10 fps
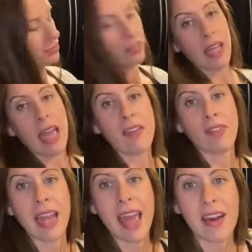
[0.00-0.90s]
half and
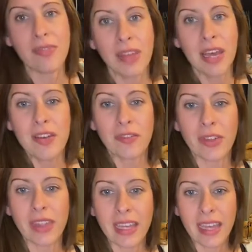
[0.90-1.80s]
half for
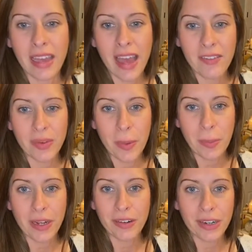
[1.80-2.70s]
the heavy whipping
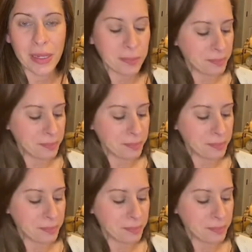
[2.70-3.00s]
cream.